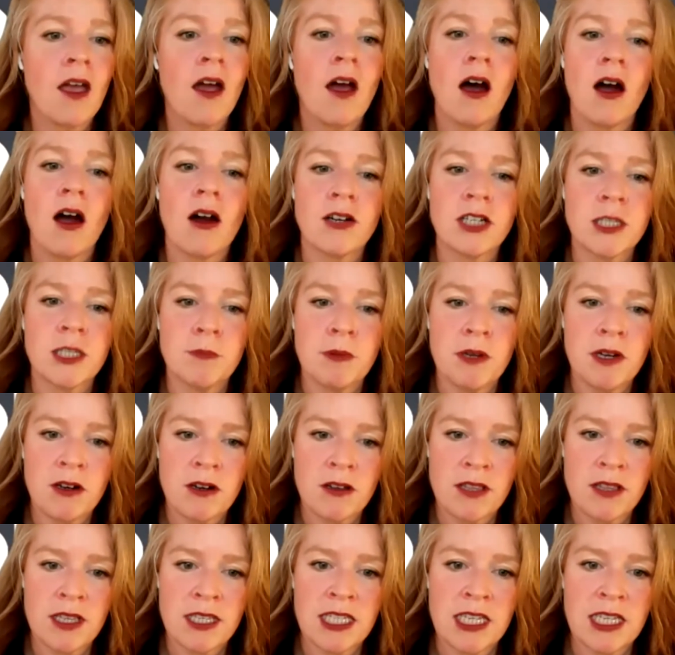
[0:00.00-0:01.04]
Our
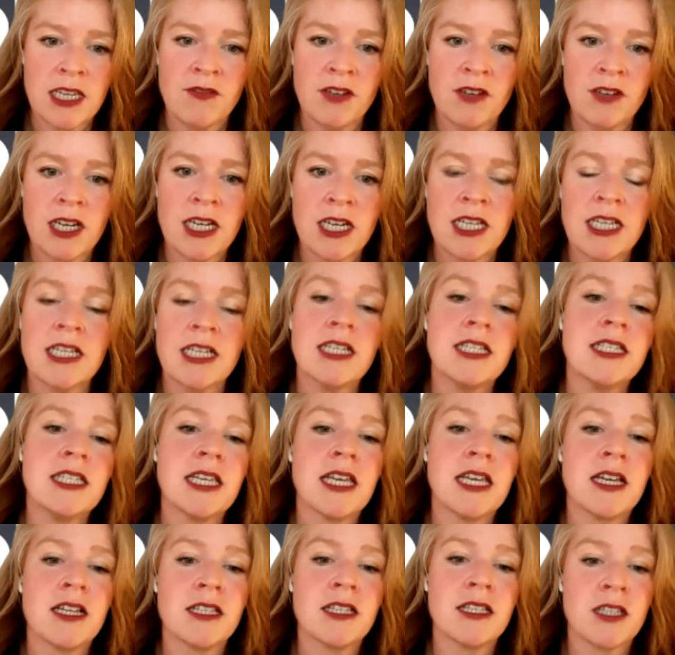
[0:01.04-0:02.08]
speaker this evening is
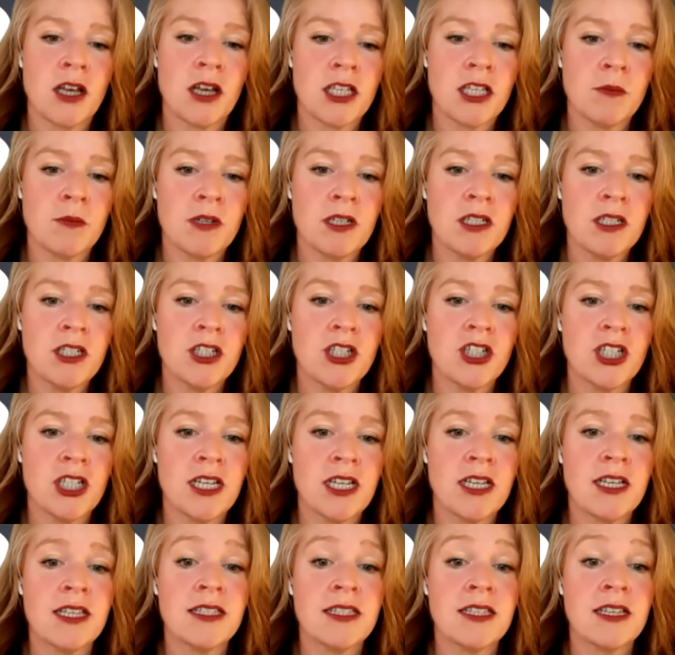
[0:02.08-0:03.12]
Ann Sussman. She
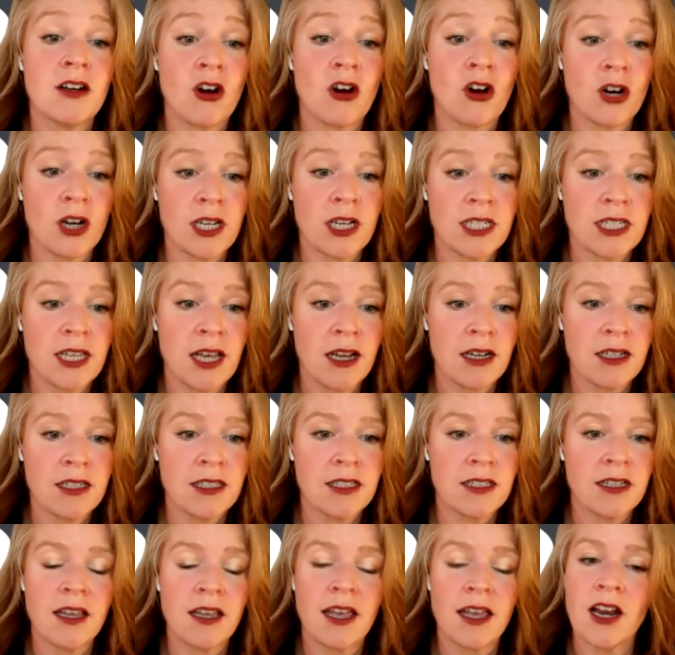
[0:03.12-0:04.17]
is an
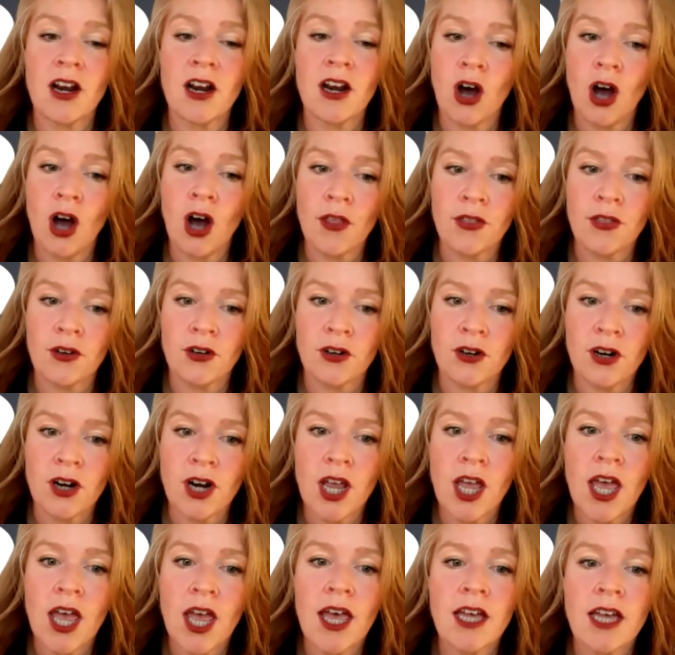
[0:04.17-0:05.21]
architect, an author,
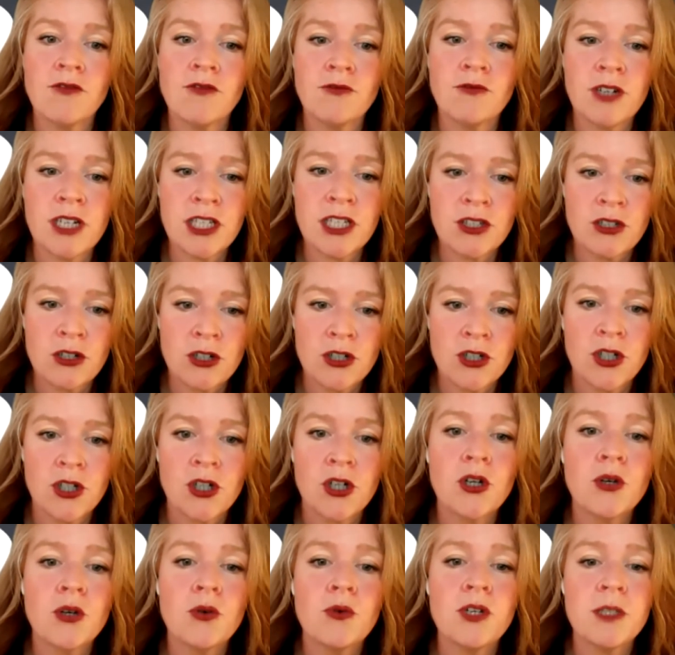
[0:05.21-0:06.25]
and
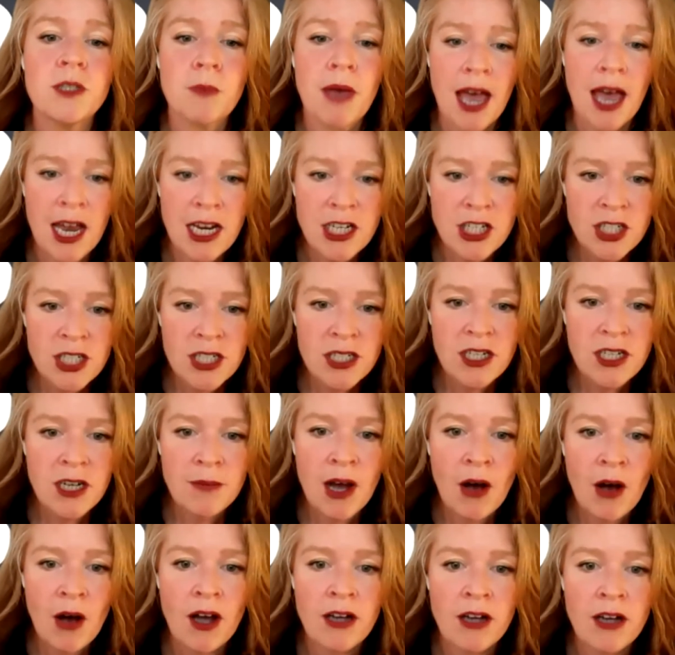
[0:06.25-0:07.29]
researcher who is passionate
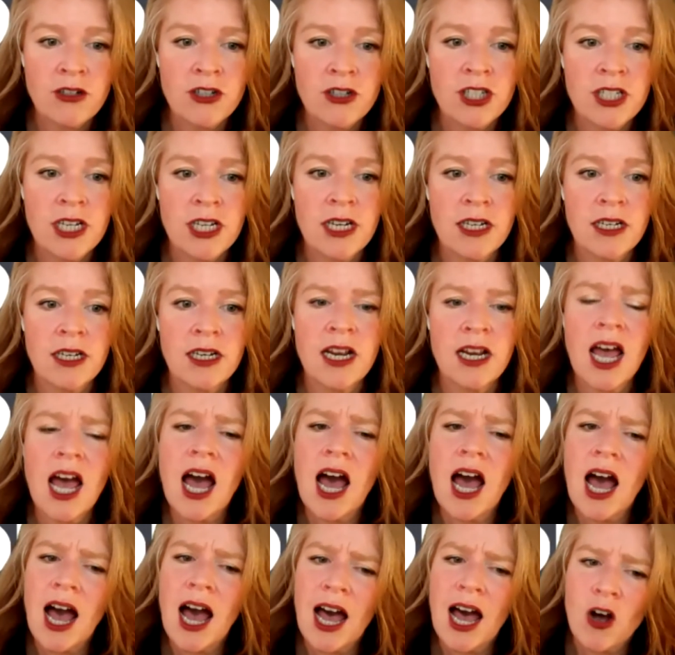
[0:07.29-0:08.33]
about understanding
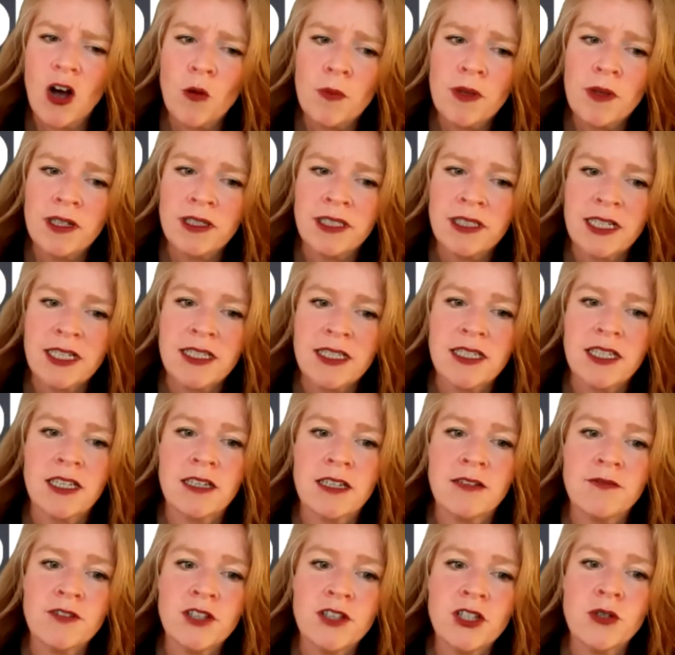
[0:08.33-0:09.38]
how buildings
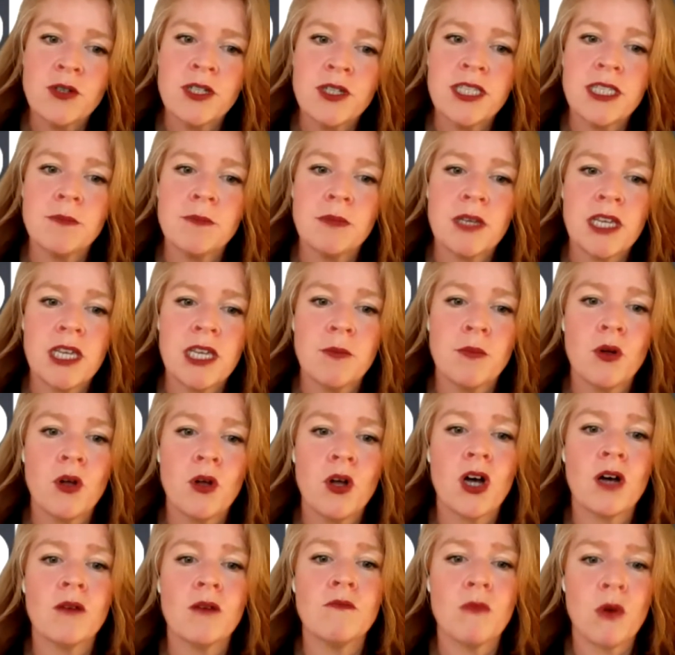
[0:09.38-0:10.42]
influence
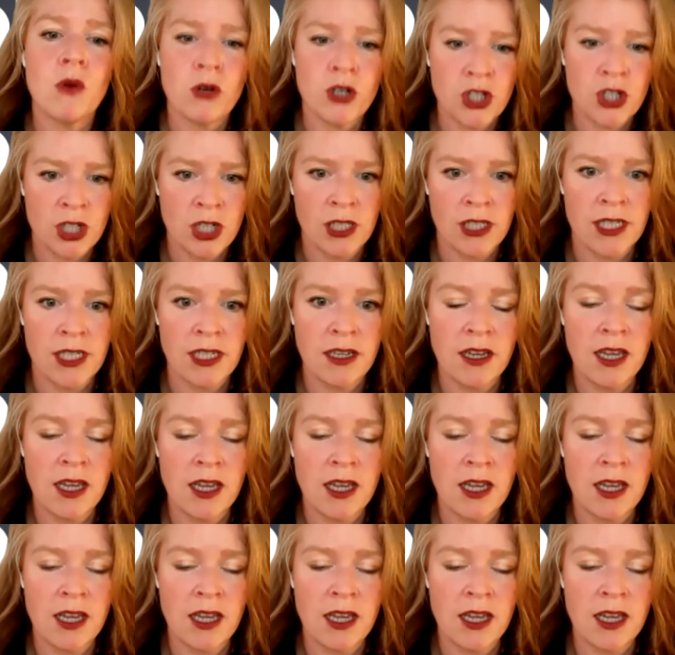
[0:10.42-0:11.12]
people emotionally.